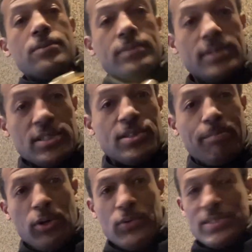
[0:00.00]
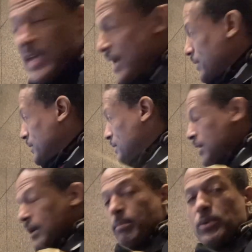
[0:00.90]
this is a bonus hack.
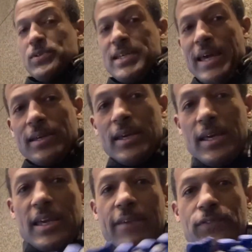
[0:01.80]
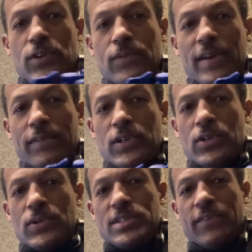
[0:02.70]
Bonus hack. If you've ever
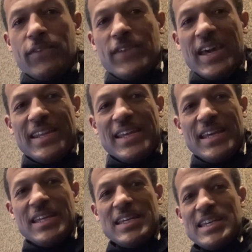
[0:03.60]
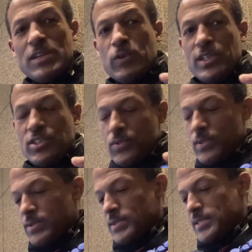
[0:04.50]
noticed, if you've had any EWIs, you
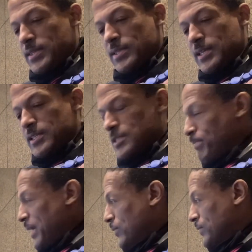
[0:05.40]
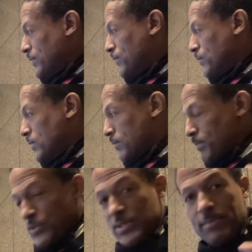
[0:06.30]
notice that the spout
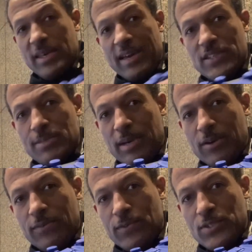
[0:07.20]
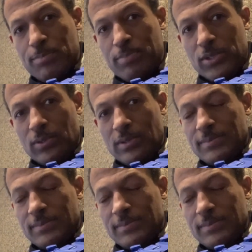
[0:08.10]
most of them have a spout for spittle.